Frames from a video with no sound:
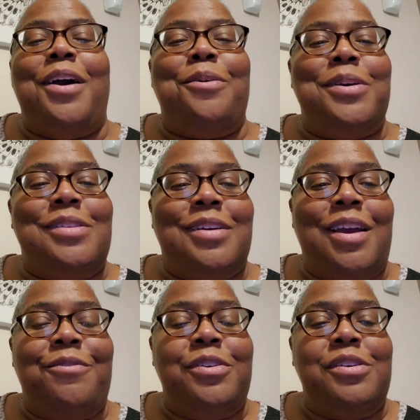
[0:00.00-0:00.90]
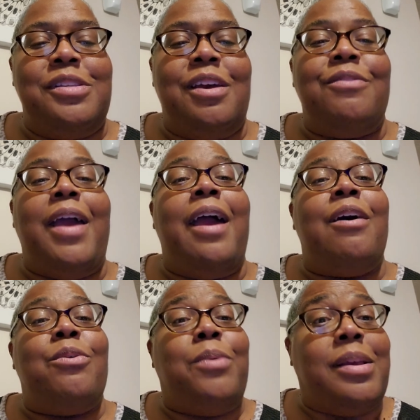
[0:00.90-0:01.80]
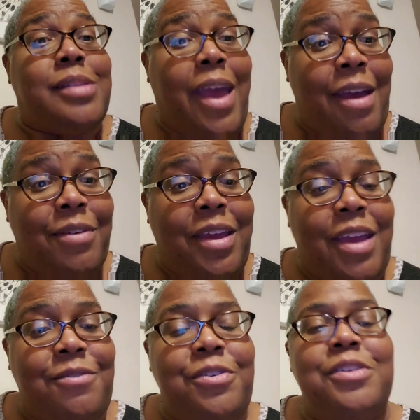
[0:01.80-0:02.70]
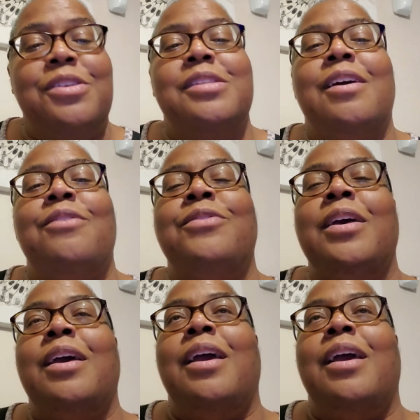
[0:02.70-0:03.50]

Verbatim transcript: Always look out for yourself. Always advocate for yourself.